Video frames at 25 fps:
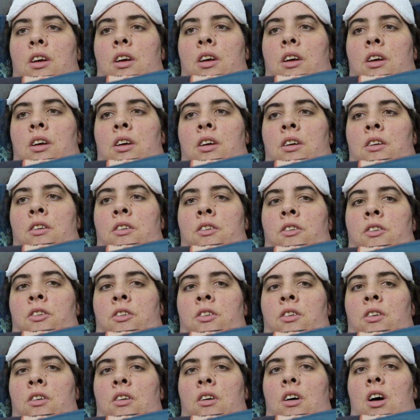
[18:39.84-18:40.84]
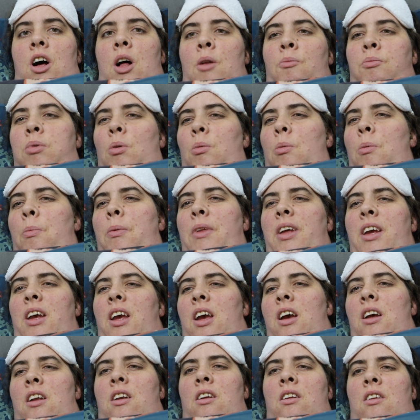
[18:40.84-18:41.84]
And I'll probably
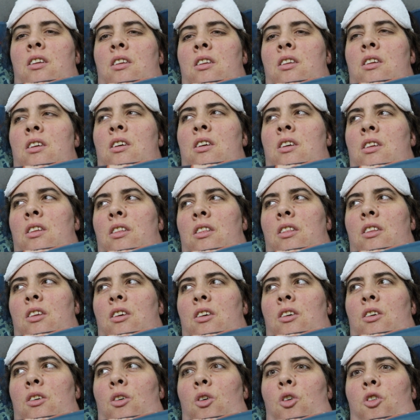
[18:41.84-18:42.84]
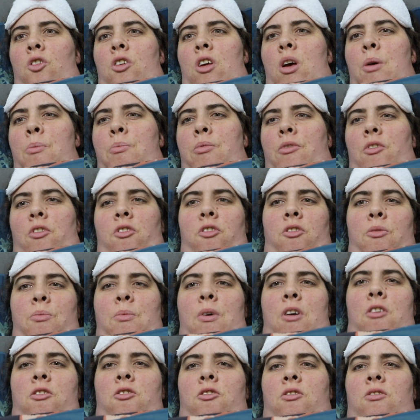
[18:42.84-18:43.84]
get the
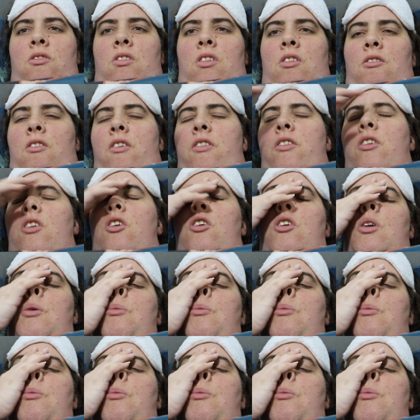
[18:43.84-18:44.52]
rest of the